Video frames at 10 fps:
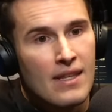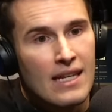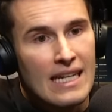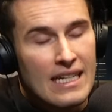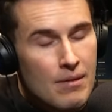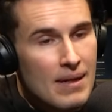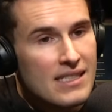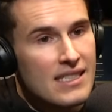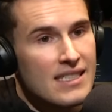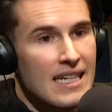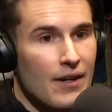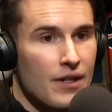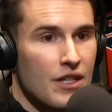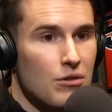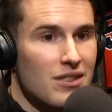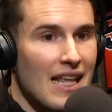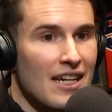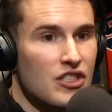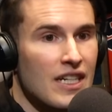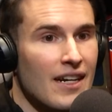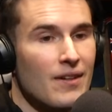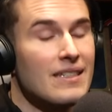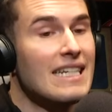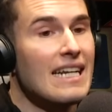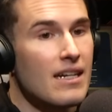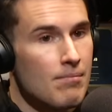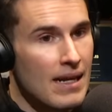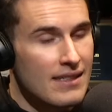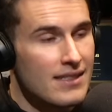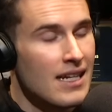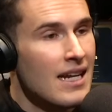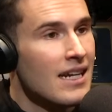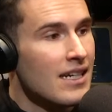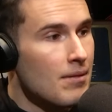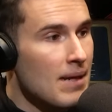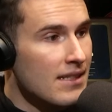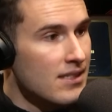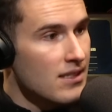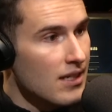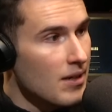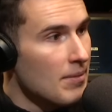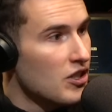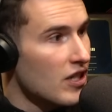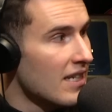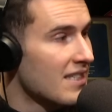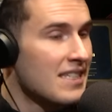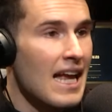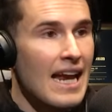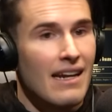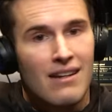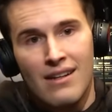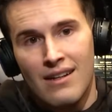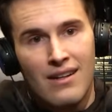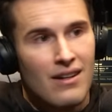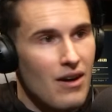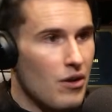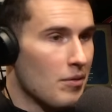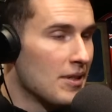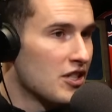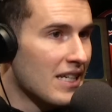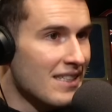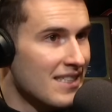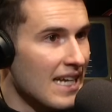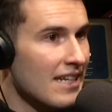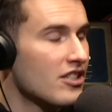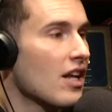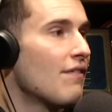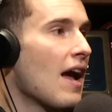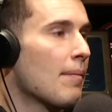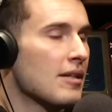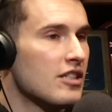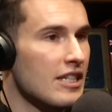He commits to Syracuse last year, commits to Michigan State. All the Michigan State stuff happens.